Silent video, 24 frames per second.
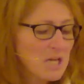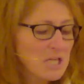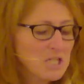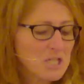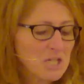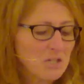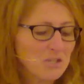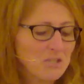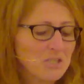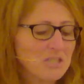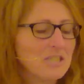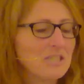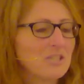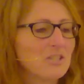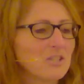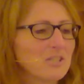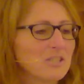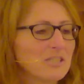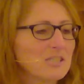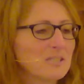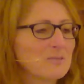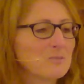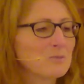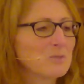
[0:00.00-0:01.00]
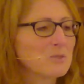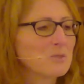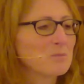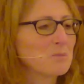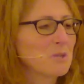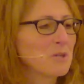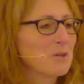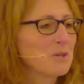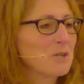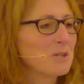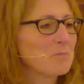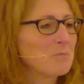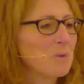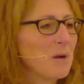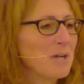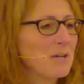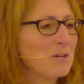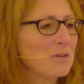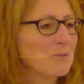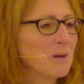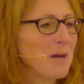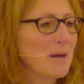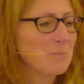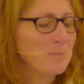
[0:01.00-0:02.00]
Chelsea Clinton was married by
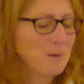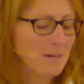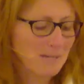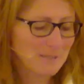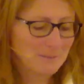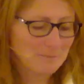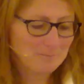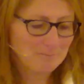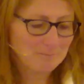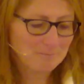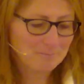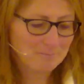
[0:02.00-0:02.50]
a rabbi.